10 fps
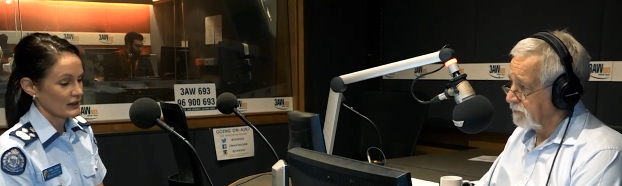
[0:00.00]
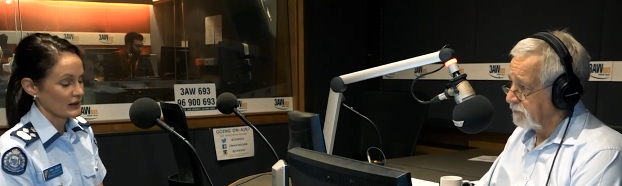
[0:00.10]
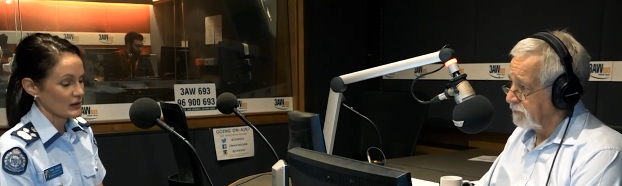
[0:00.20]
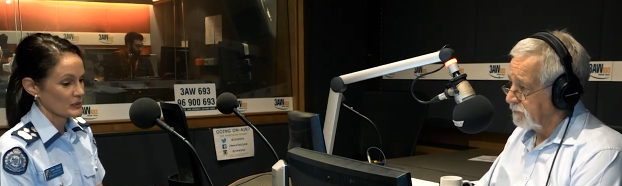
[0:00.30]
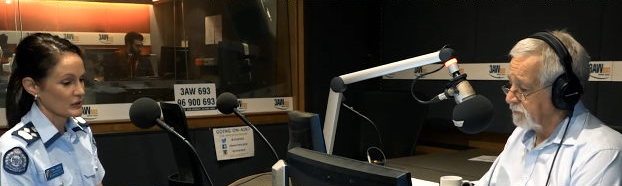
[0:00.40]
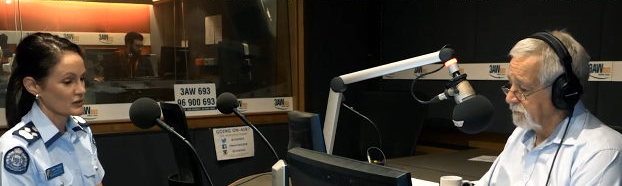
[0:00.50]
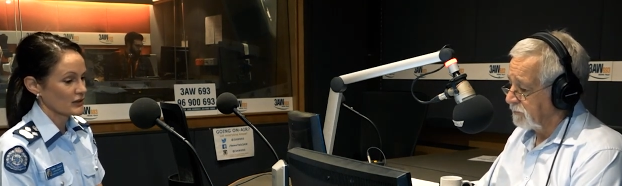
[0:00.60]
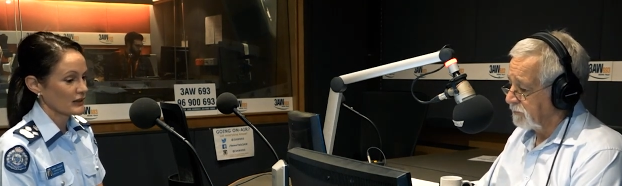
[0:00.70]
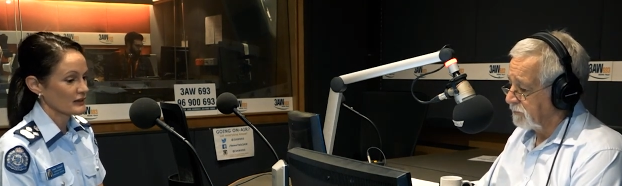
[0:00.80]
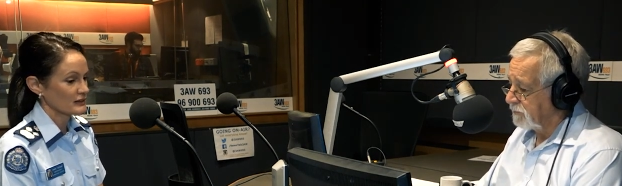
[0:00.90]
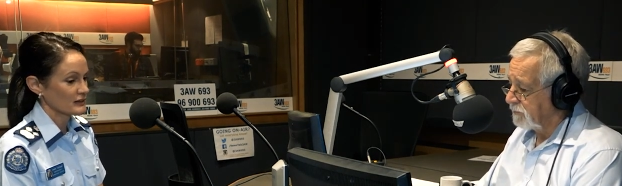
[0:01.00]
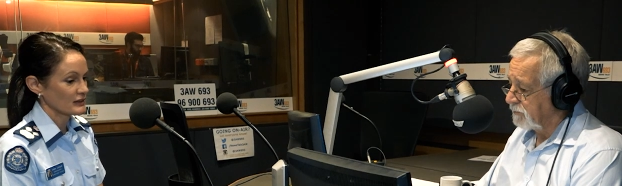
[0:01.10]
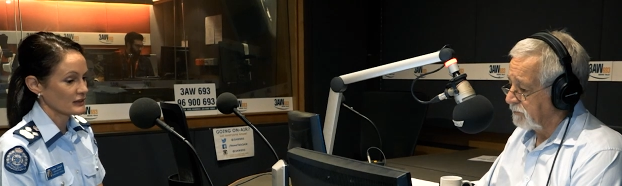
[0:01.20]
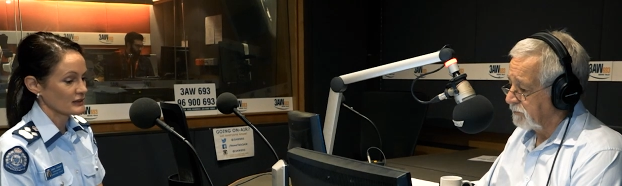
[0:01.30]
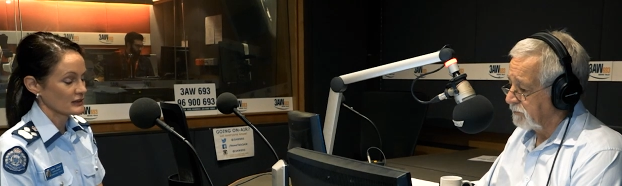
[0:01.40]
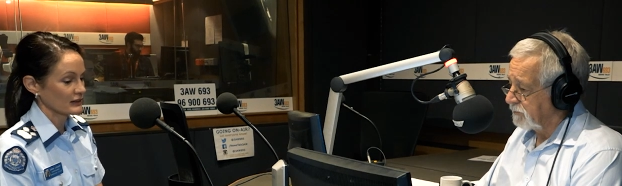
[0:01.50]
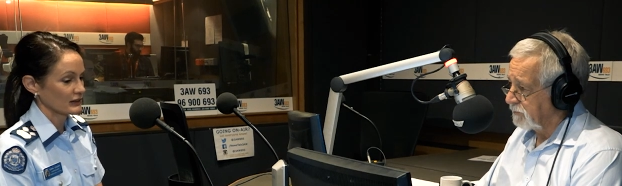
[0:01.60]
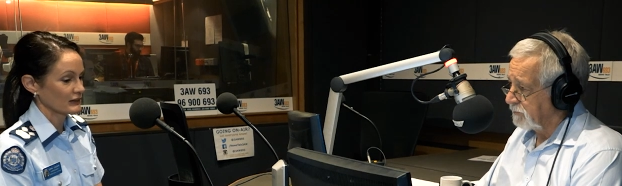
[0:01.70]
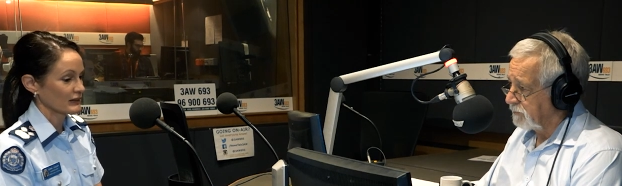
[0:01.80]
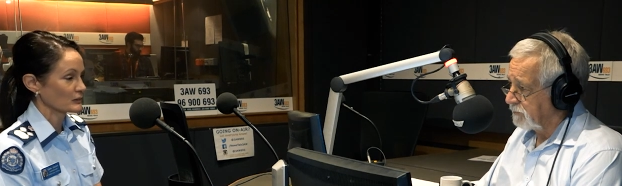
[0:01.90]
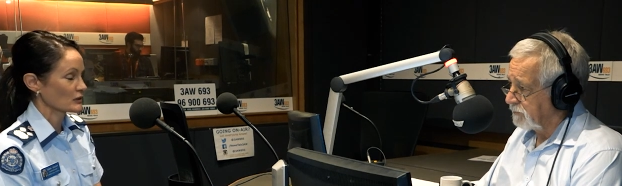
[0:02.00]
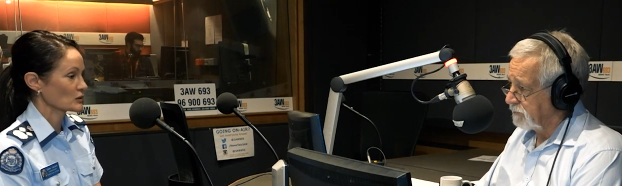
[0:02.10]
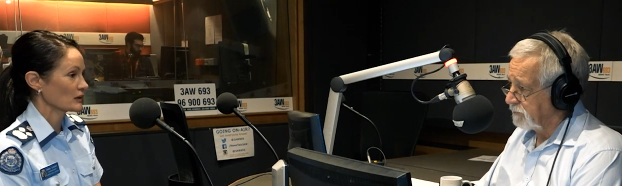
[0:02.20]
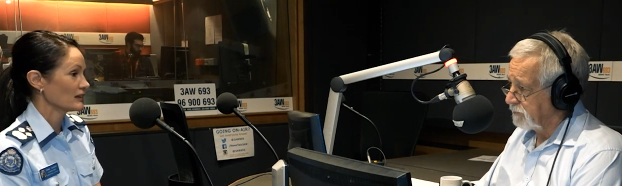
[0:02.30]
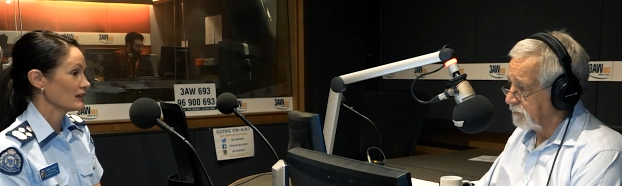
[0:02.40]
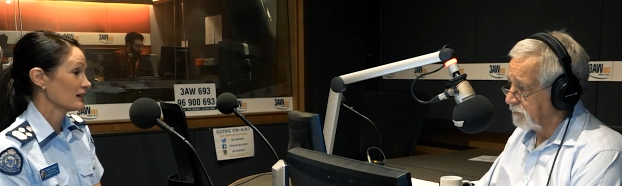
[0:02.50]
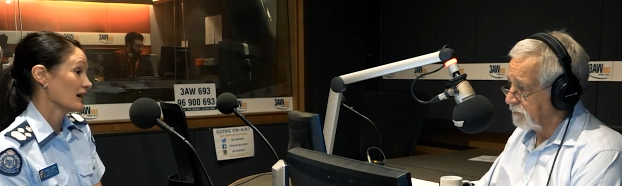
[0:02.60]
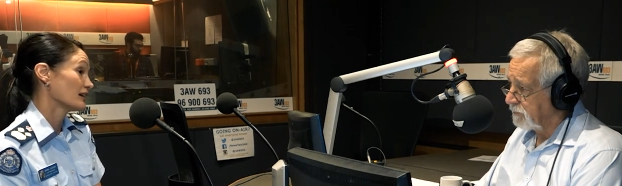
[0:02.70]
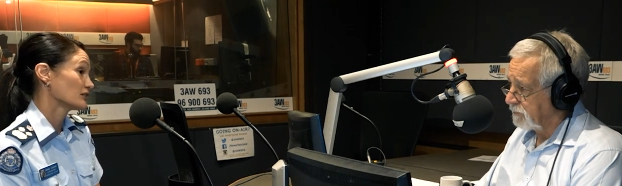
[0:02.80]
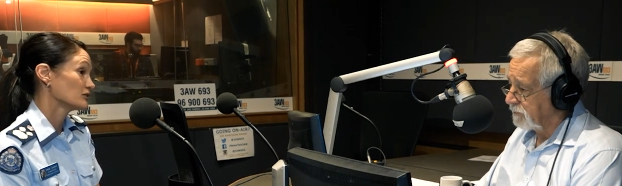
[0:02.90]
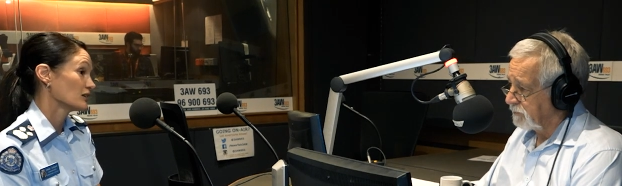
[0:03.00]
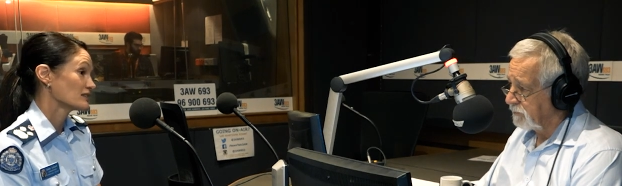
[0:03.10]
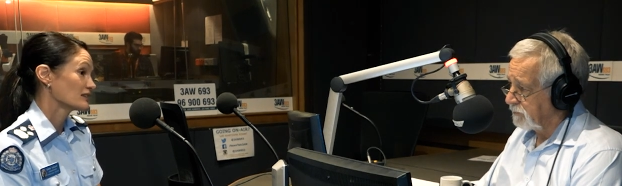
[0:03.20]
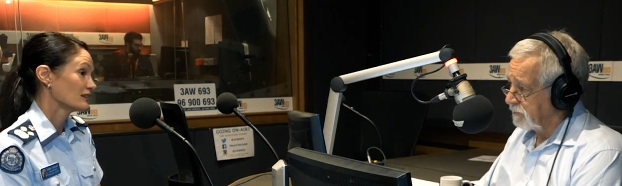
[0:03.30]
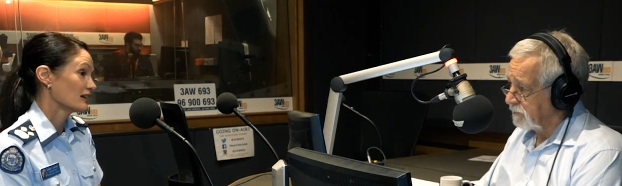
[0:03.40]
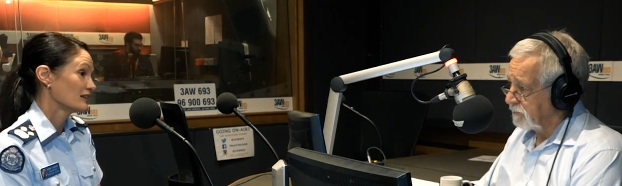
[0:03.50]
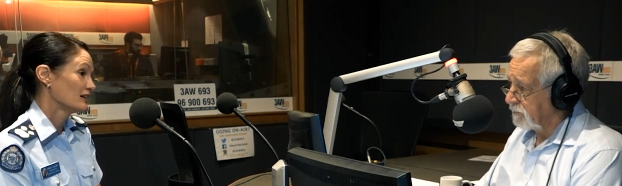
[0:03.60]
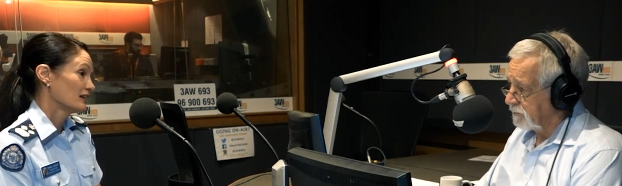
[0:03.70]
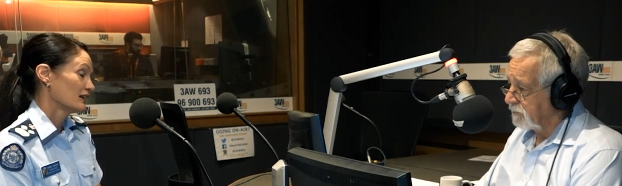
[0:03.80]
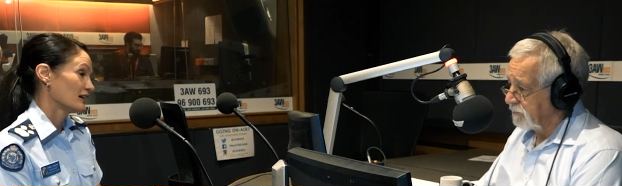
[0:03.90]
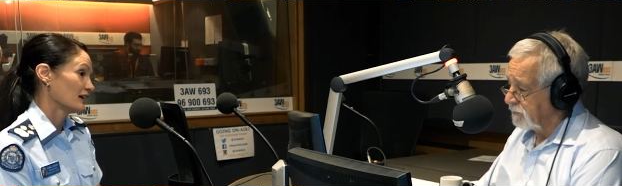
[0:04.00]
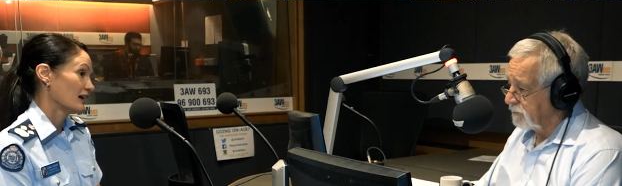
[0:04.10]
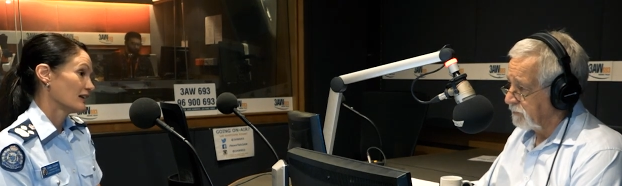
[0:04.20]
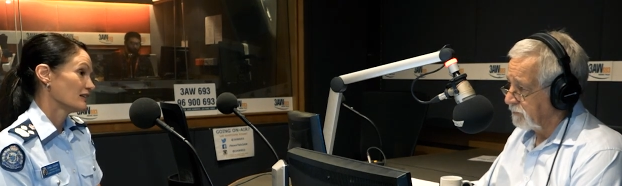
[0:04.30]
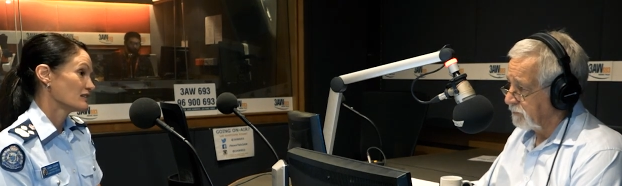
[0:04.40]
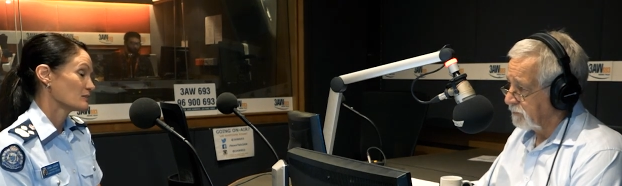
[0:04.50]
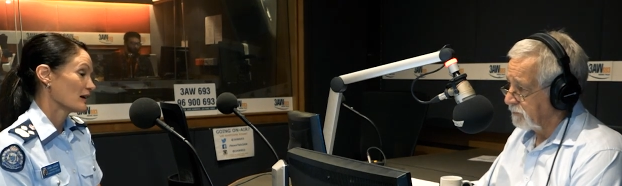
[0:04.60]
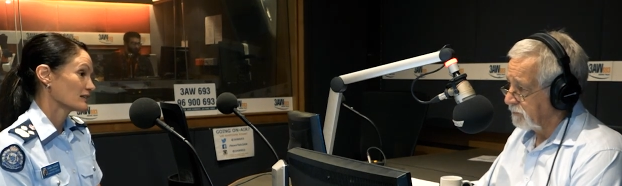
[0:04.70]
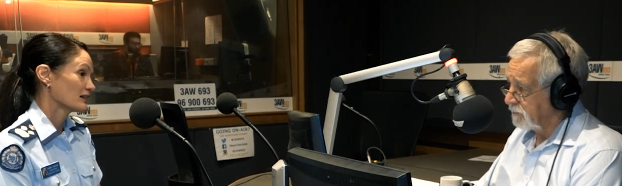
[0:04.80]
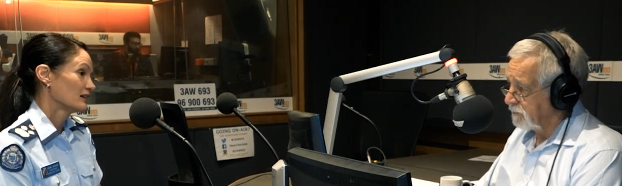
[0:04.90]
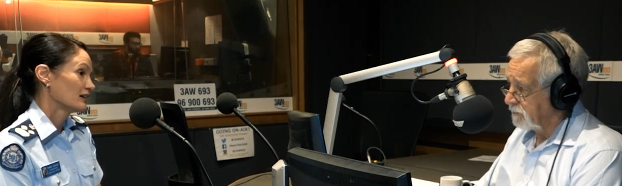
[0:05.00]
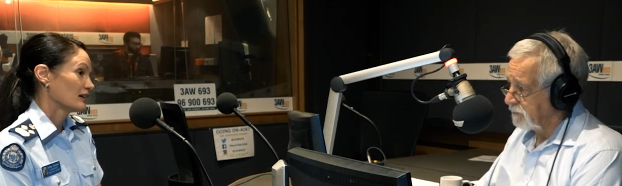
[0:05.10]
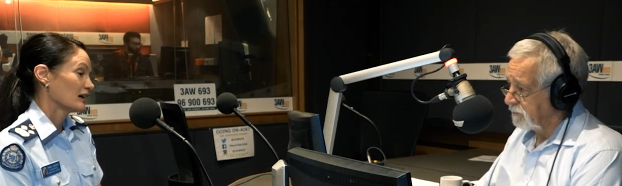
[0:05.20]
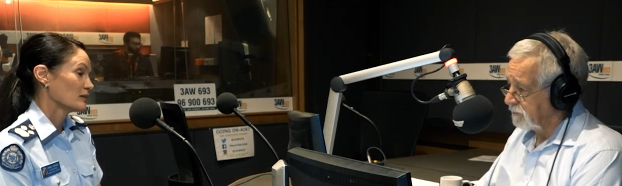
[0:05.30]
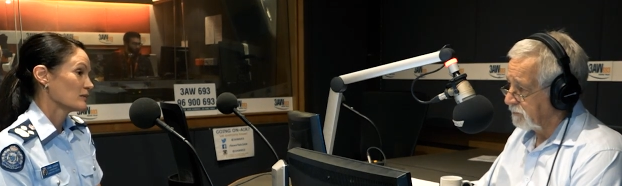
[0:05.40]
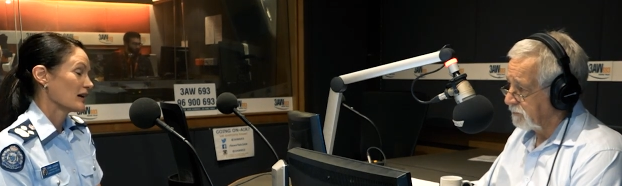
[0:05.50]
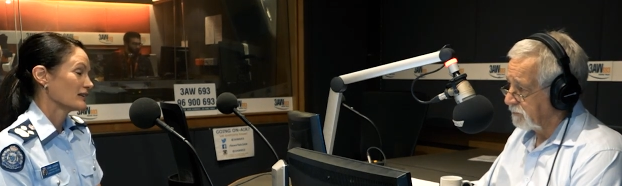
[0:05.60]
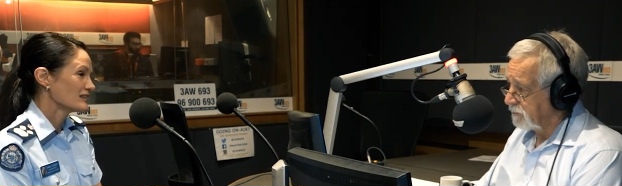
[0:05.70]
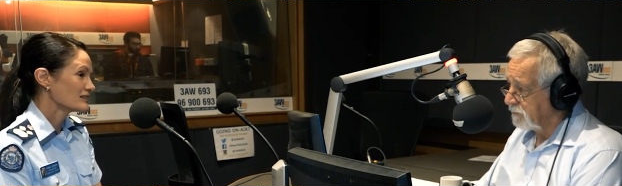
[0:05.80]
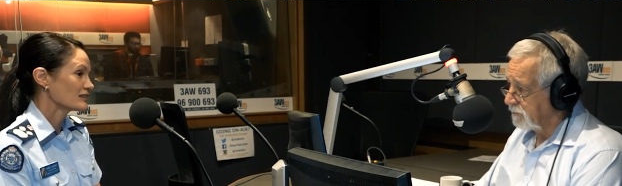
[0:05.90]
Speaker 1: um, portrayed the uh, link between the article on Sunday uh, and this matter. Um, at this